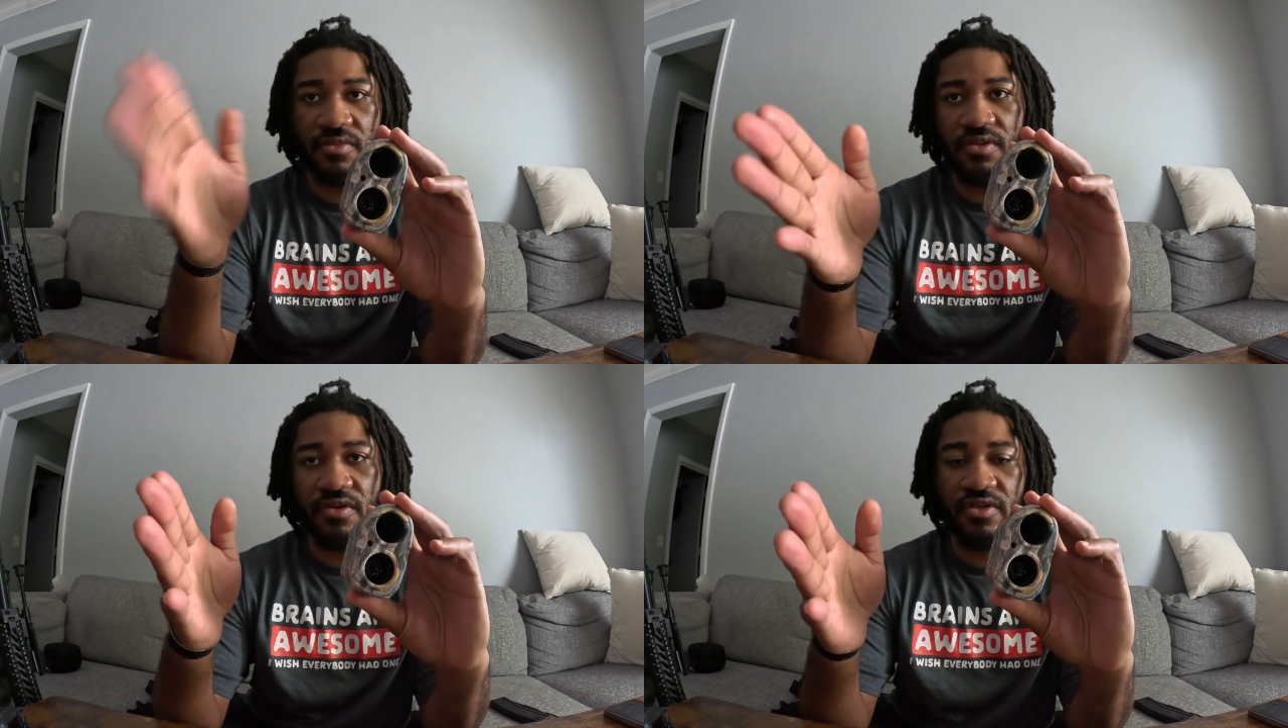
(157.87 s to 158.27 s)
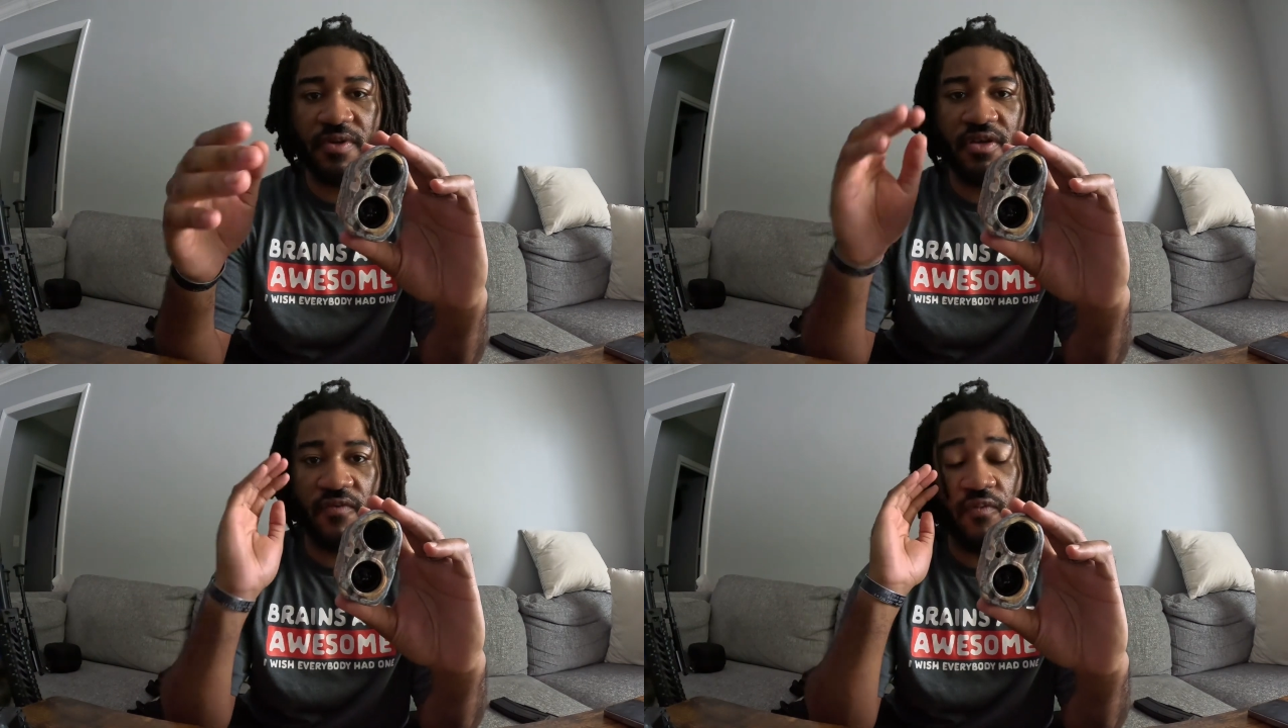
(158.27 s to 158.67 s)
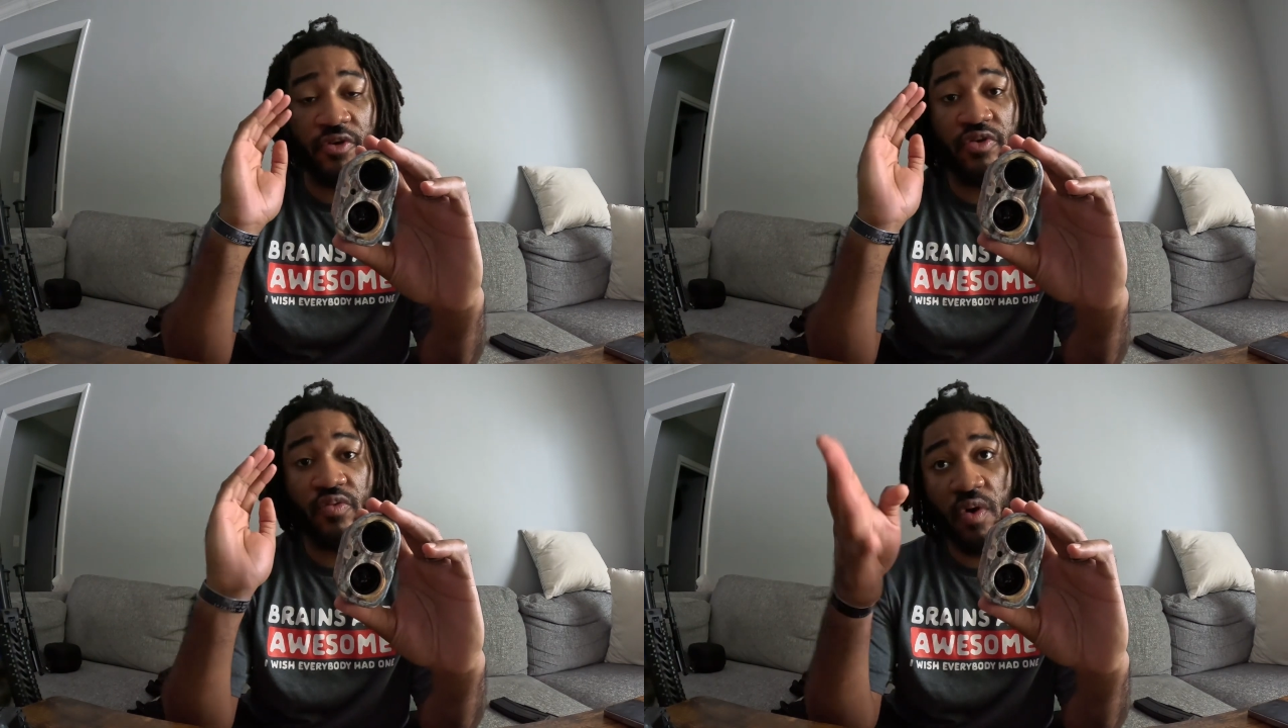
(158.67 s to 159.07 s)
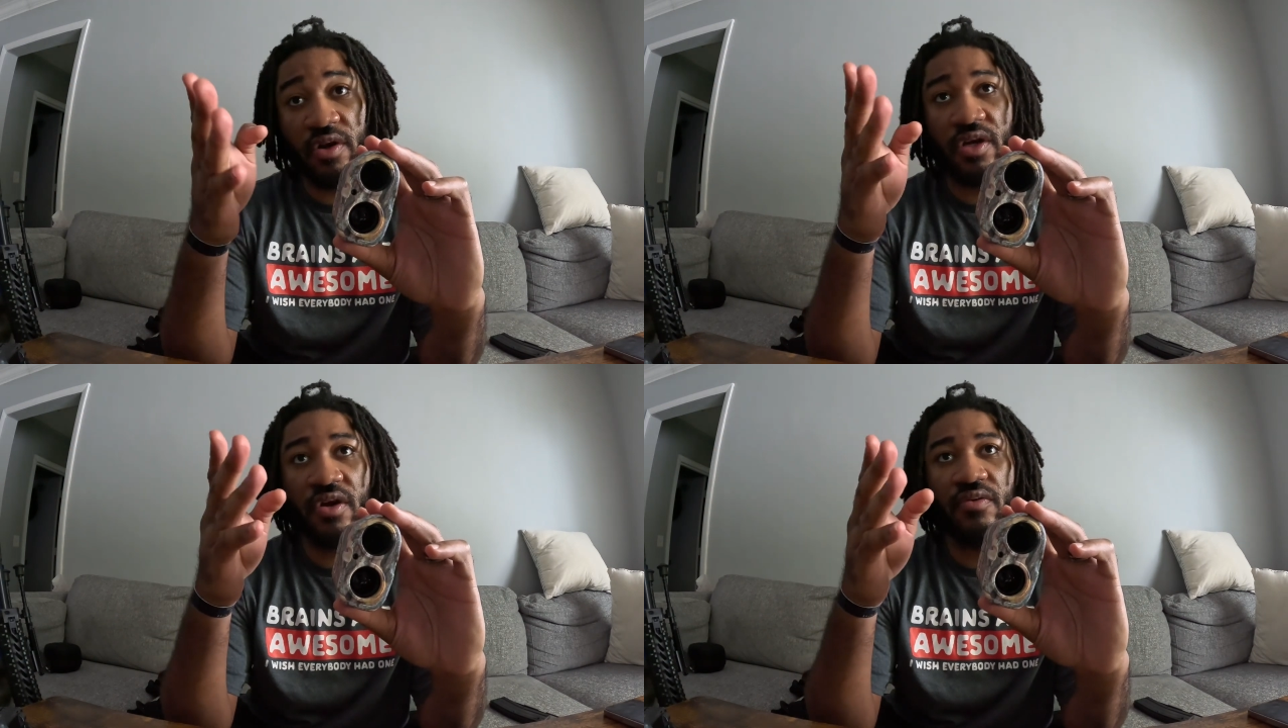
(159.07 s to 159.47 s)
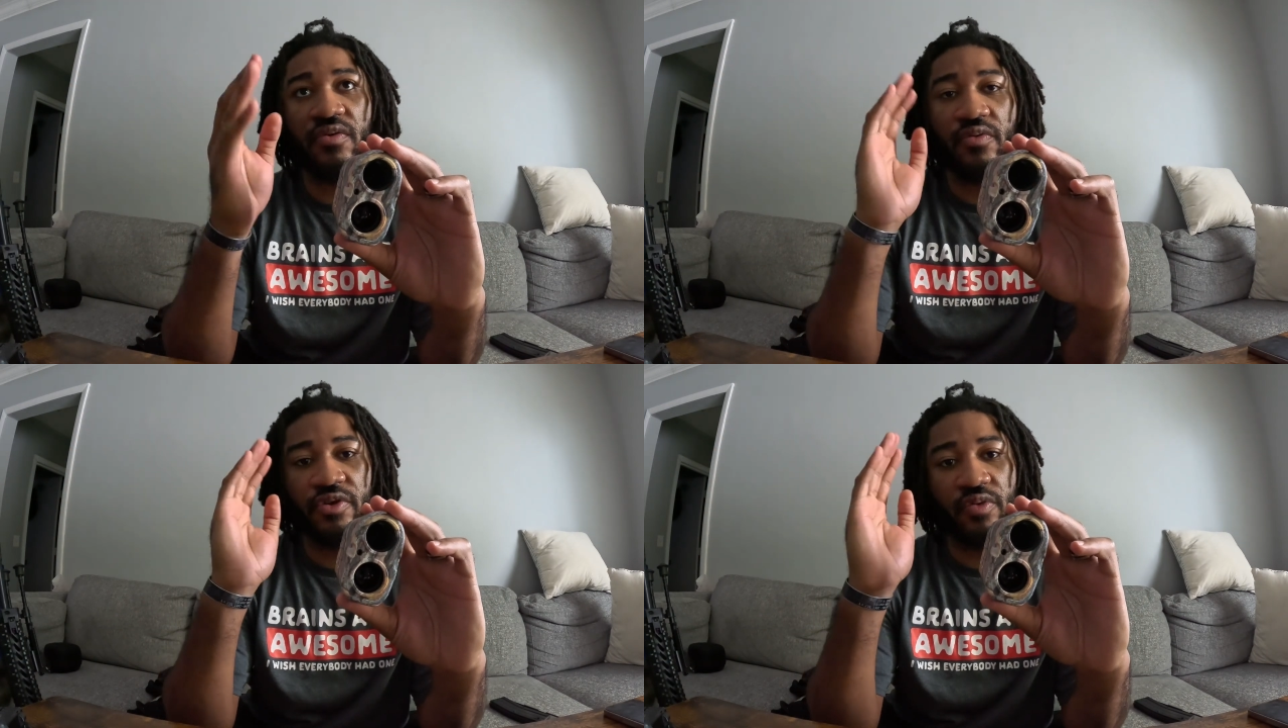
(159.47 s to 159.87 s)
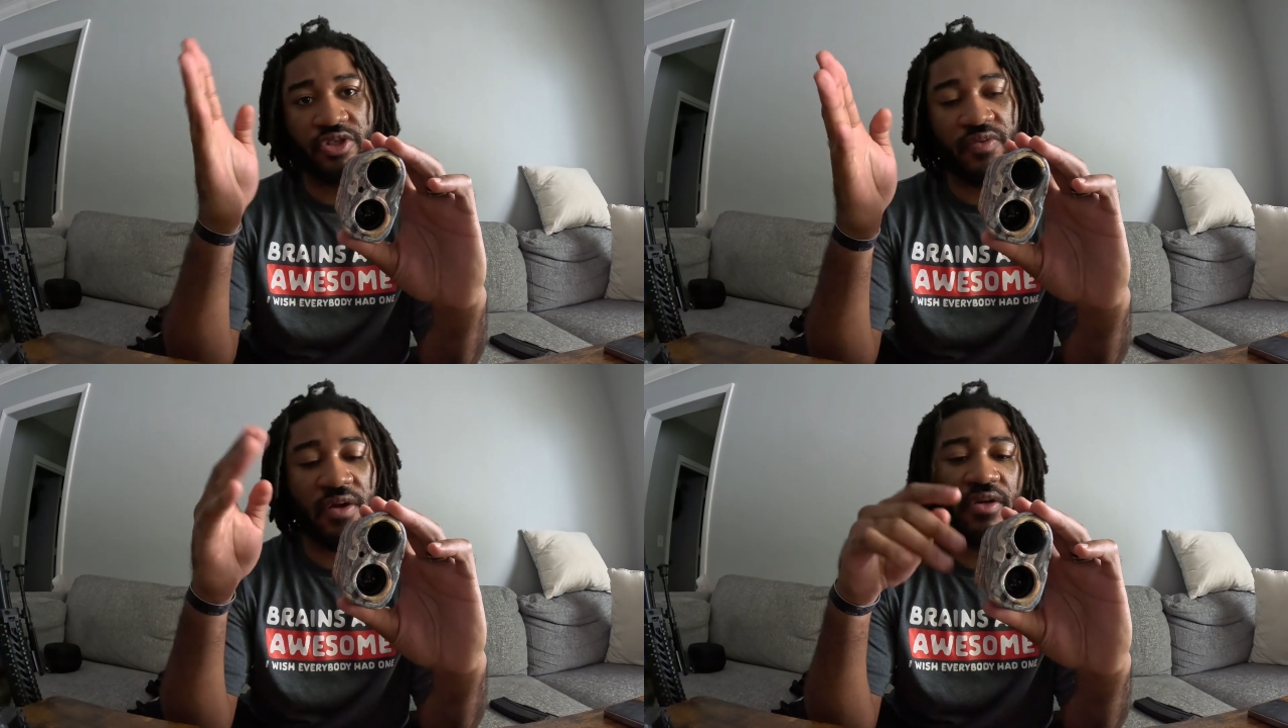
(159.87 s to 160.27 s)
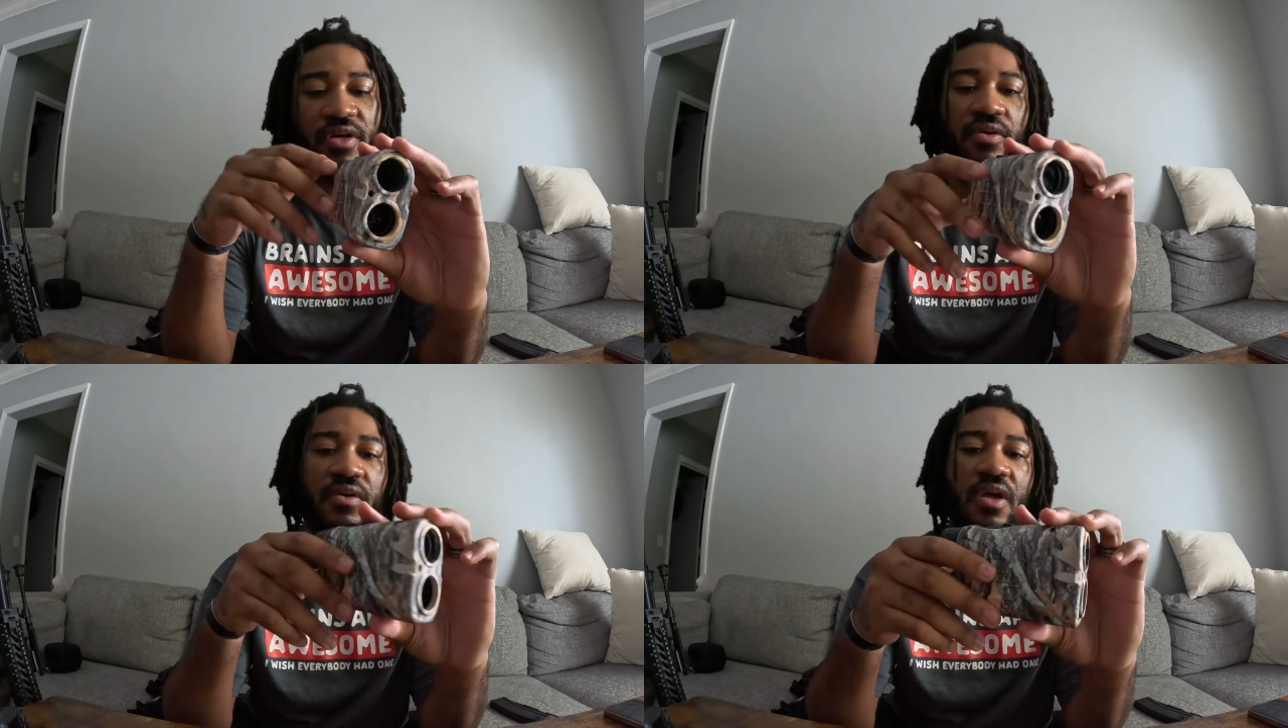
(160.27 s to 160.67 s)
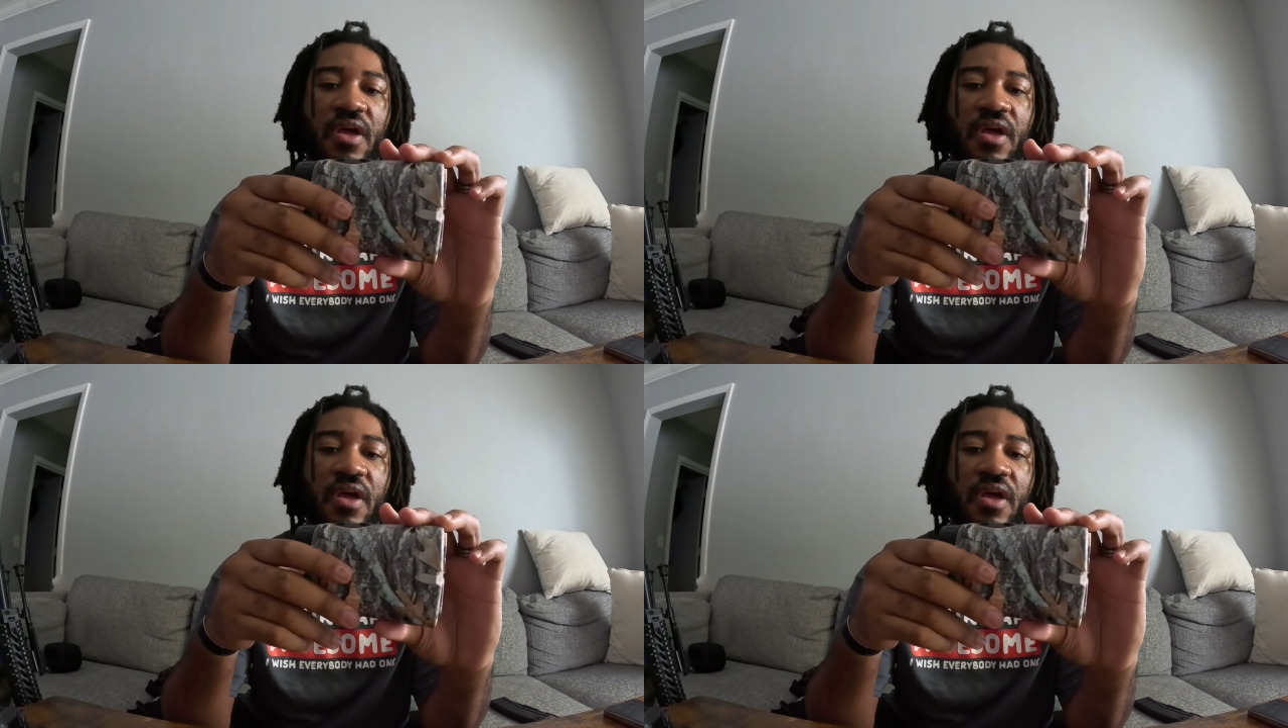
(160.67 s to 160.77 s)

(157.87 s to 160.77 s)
so to speak, of where you want to go, where you want your round to go.